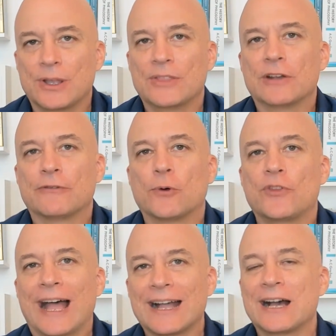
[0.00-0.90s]
and therefore
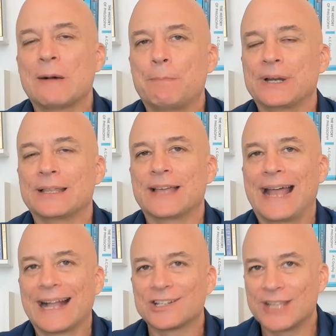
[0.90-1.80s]
that company that
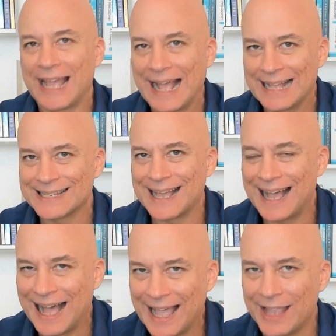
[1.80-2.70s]
actually has a
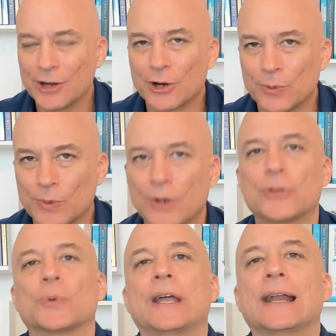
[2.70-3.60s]
higher
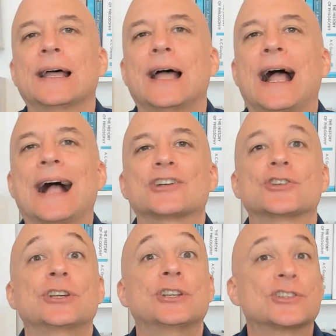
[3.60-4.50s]
growth rate
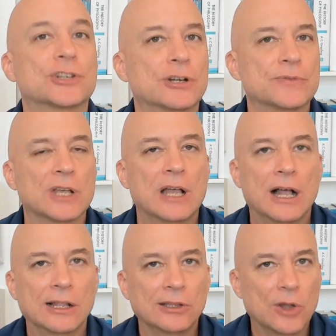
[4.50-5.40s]
actually deserves
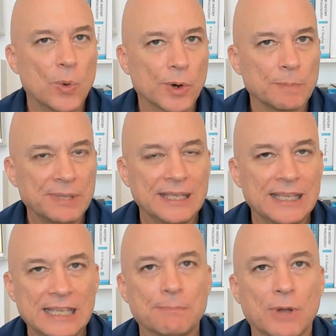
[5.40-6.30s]
a lower
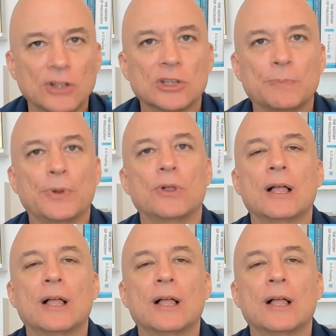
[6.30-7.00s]
PE multiple